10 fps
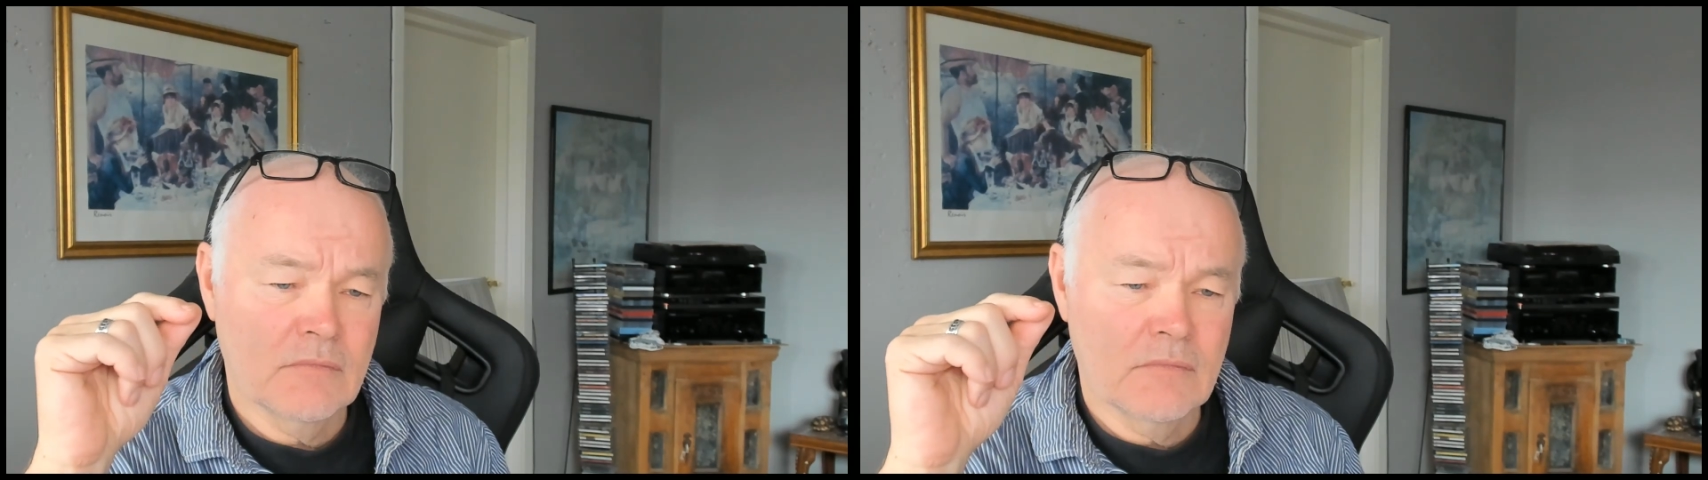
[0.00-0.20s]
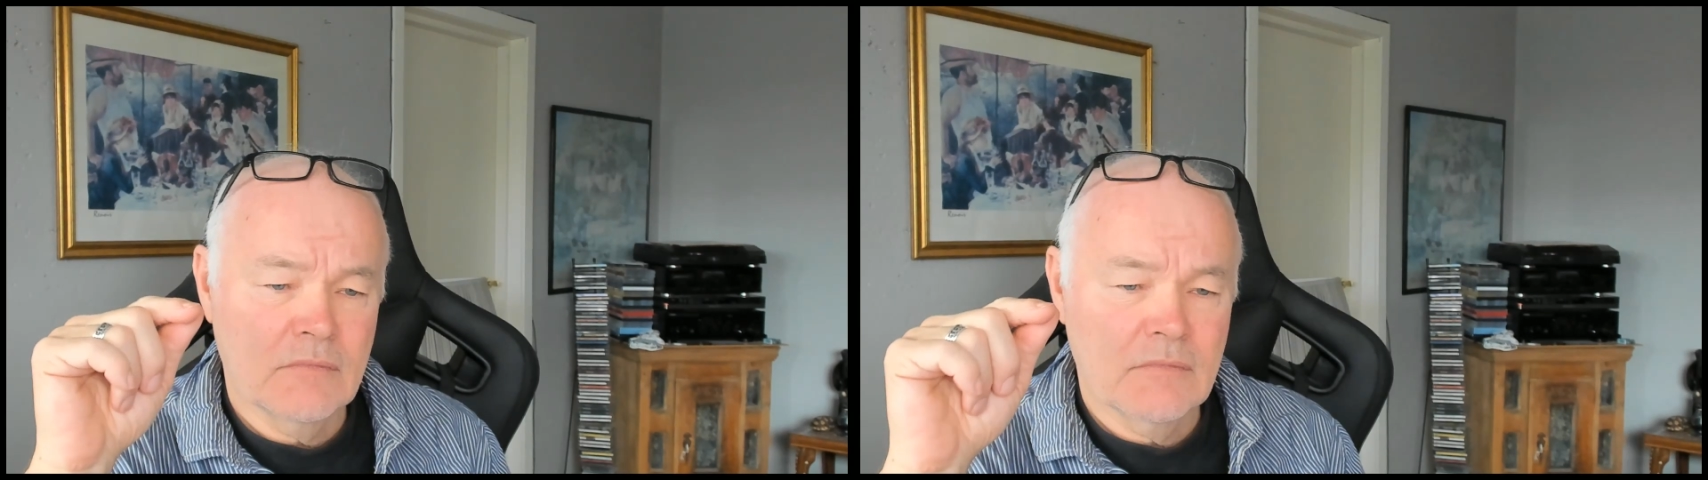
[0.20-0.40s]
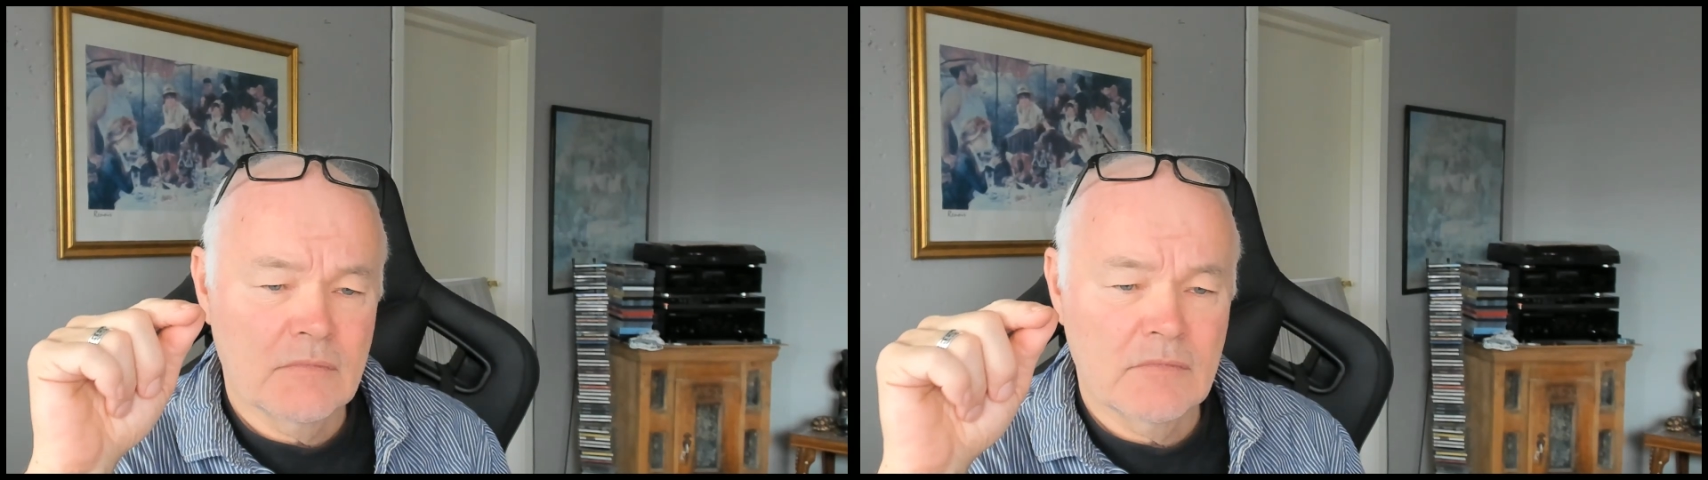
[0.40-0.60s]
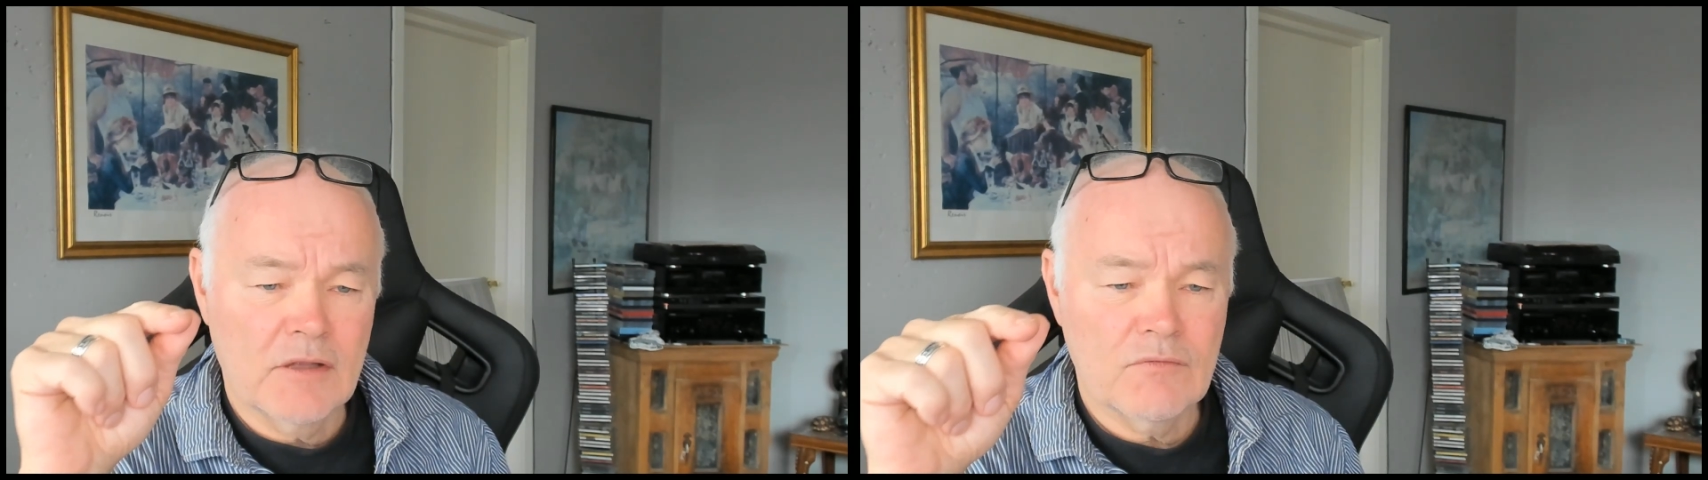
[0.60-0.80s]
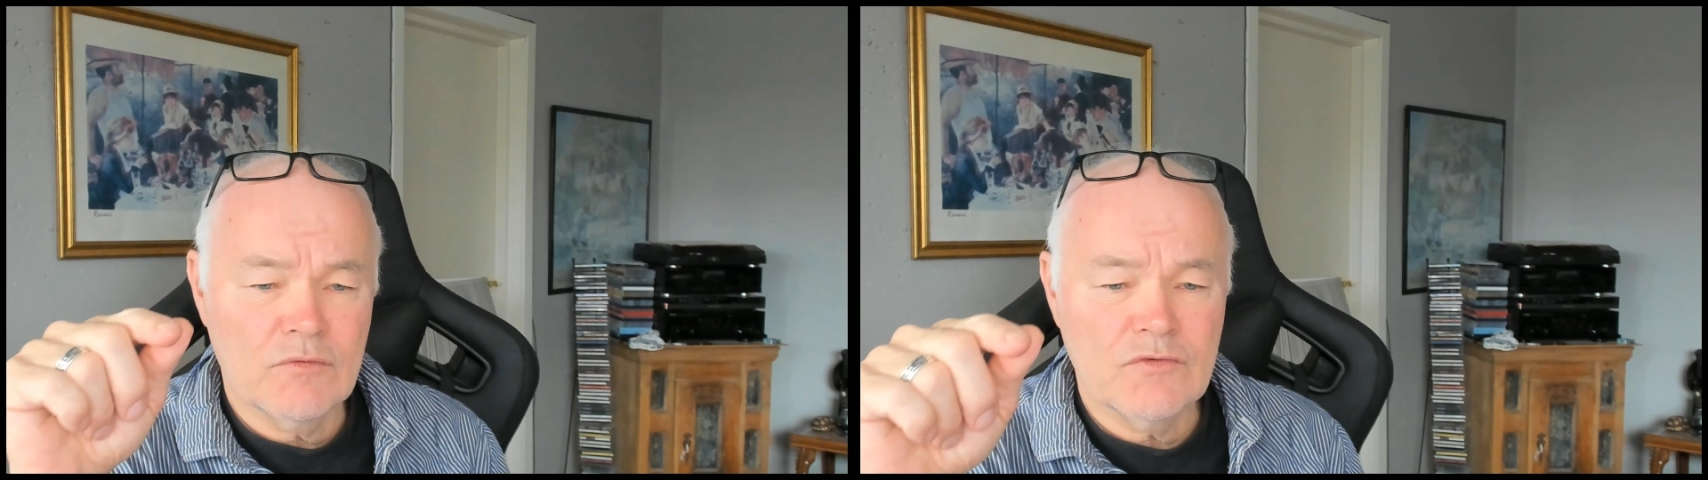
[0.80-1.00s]
that was
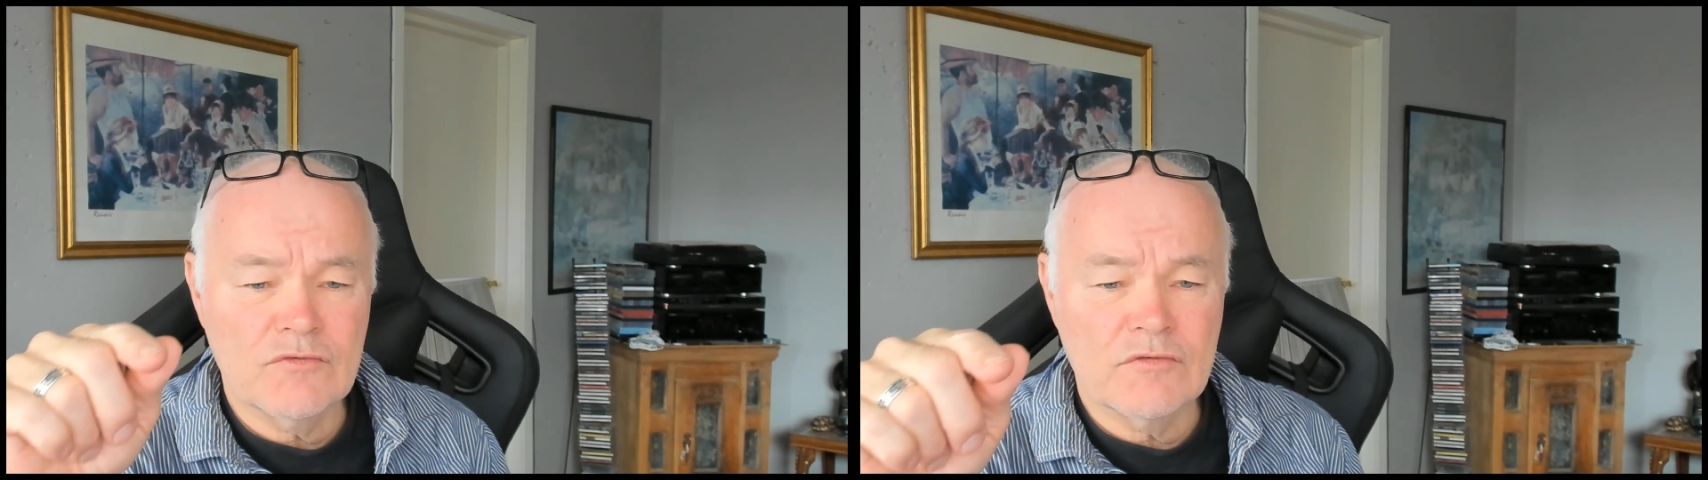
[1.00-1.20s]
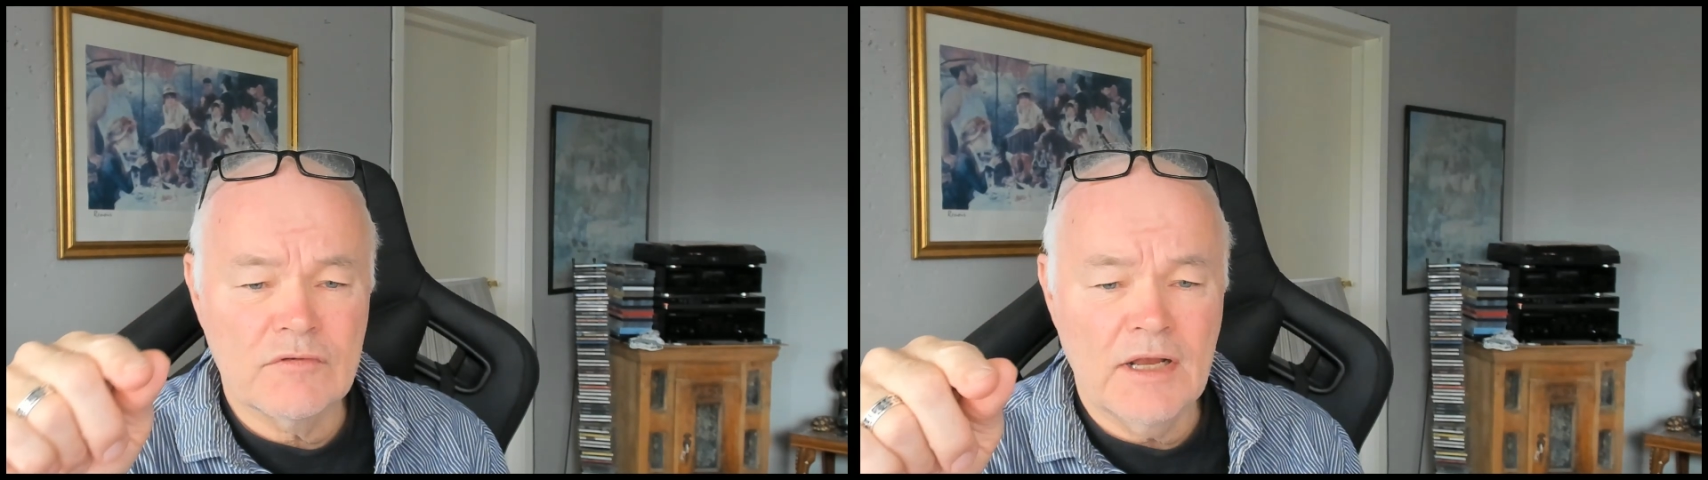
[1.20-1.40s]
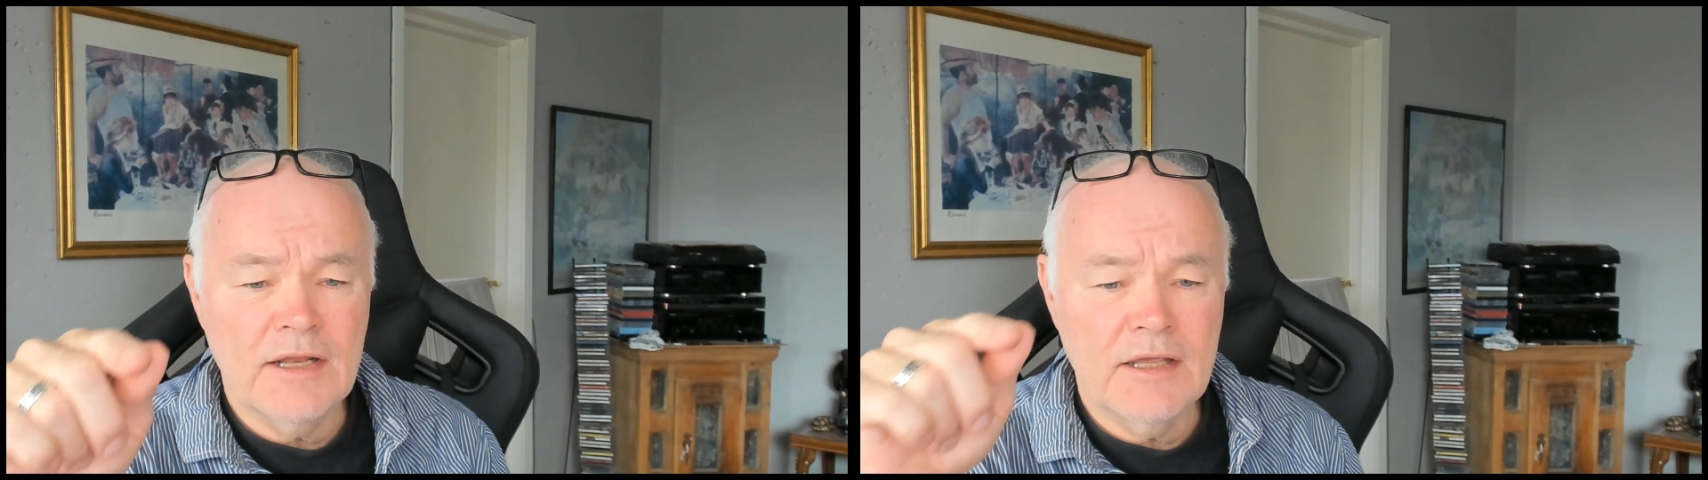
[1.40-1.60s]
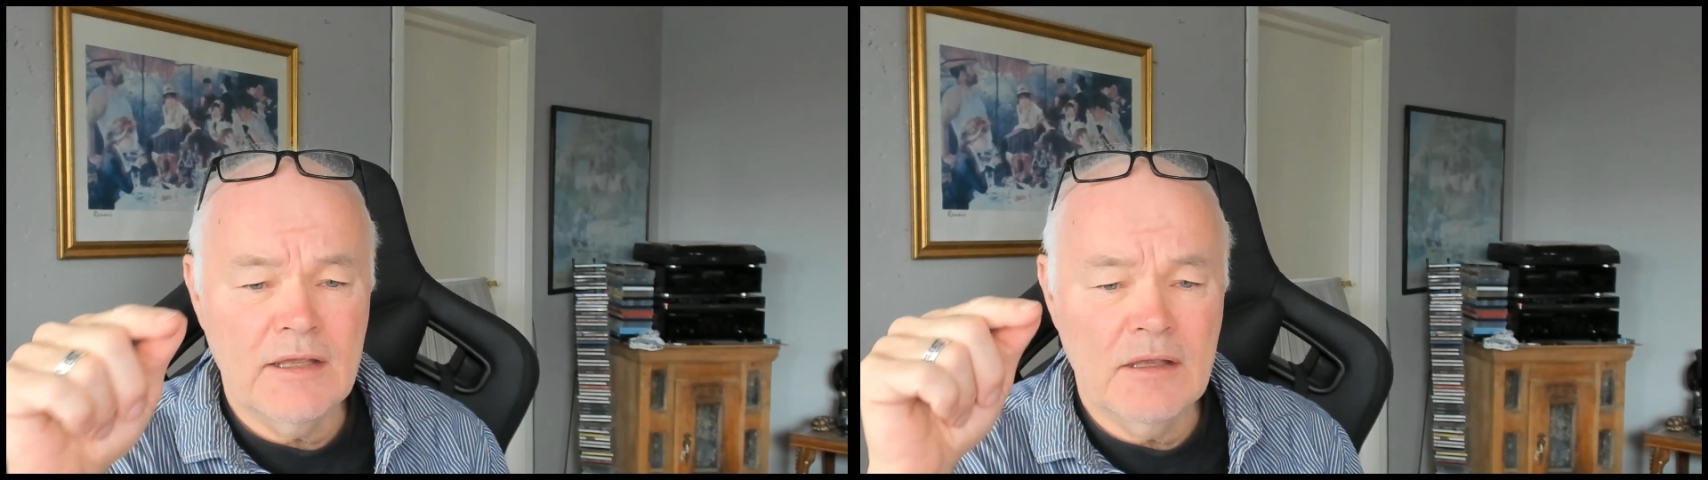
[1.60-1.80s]
drilling